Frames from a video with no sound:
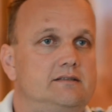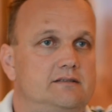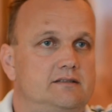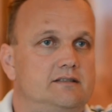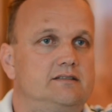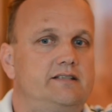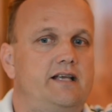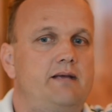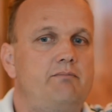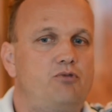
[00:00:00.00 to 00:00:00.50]

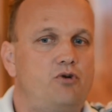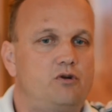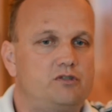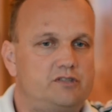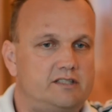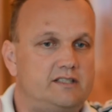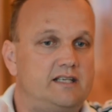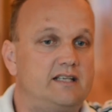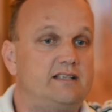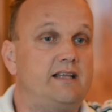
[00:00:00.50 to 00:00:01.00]
the same
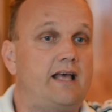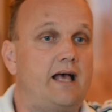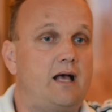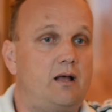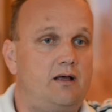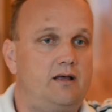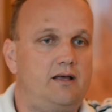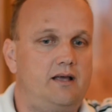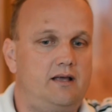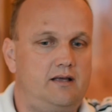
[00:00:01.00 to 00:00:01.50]
process that
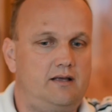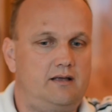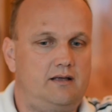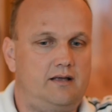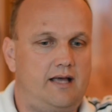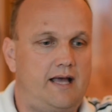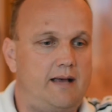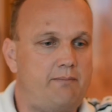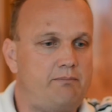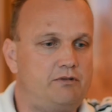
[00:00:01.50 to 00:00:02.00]

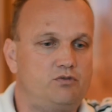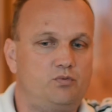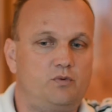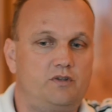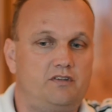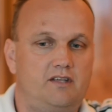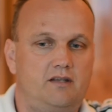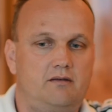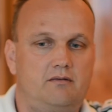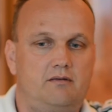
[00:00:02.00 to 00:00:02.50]
happens
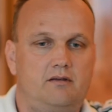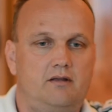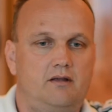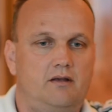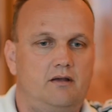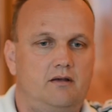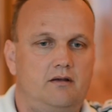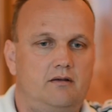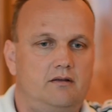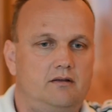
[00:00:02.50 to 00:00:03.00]
within
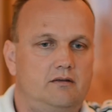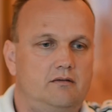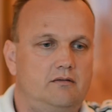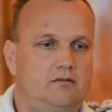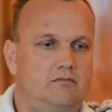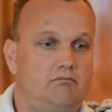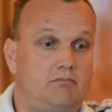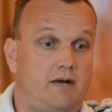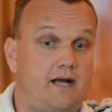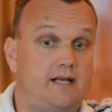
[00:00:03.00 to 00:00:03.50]

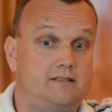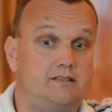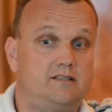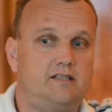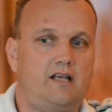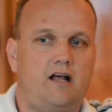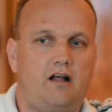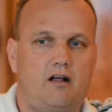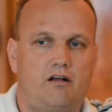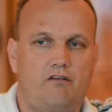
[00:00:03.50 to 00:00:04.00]

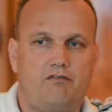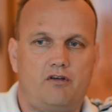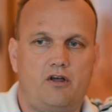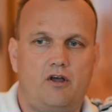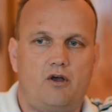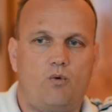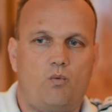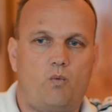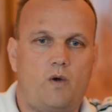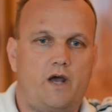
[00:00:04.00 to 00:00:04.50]
myself
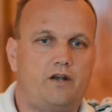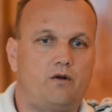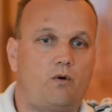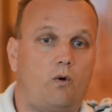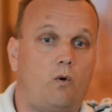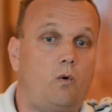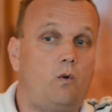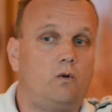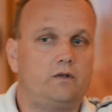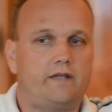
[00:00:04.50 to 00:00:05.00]
when
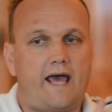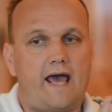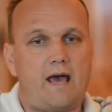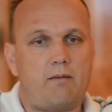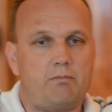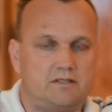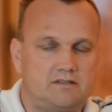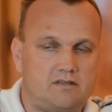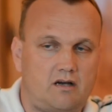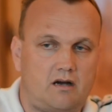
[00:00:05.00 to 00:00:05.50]
old
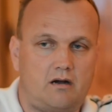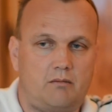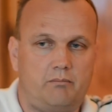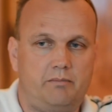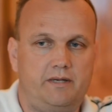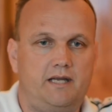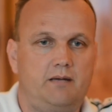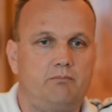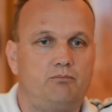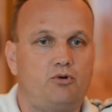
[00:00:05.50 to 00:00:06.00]
habits are
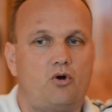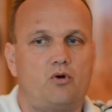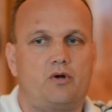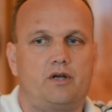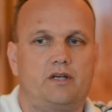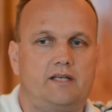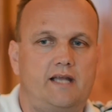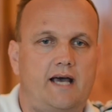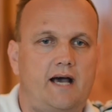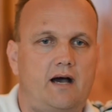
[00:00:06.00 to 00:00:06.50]
being
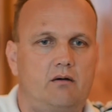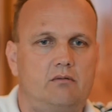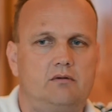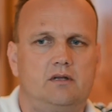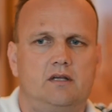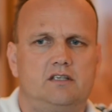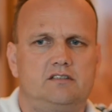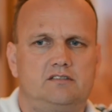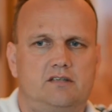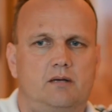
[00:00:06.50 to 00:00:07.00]
broken down.
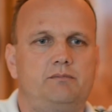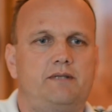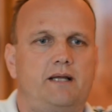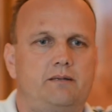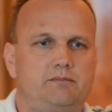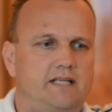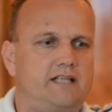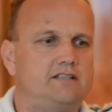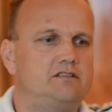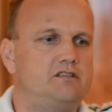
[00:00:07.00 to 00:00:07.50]

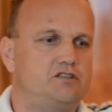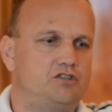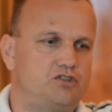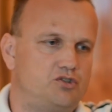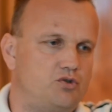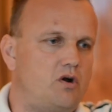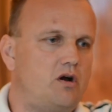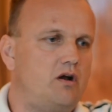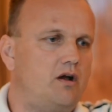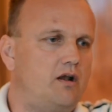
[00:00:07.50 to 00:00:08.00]
Sometimes that's a
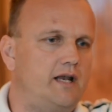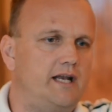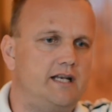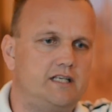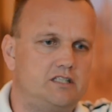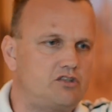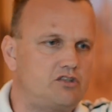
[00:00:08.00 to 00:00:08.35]
struggle and